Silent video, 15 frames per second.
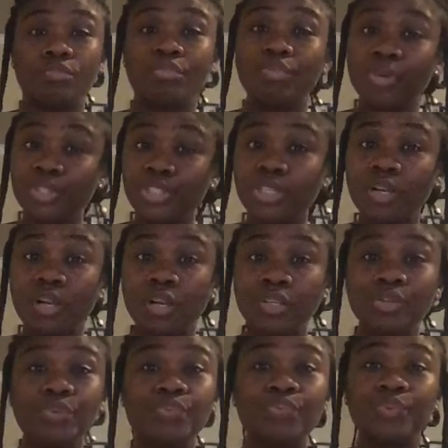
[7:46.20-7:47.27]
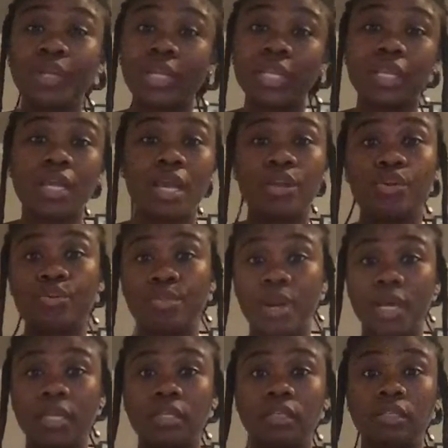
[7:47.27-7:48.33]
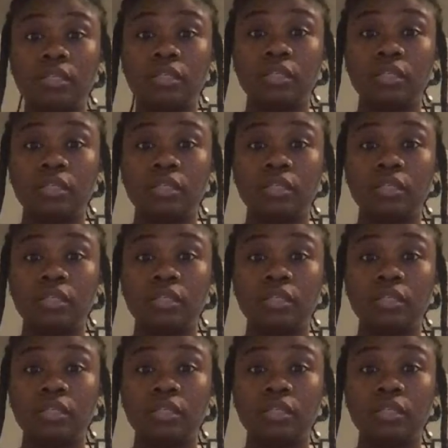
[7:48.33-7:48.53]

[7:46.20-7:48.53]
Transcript: Portia gone, you really ain't got nobody.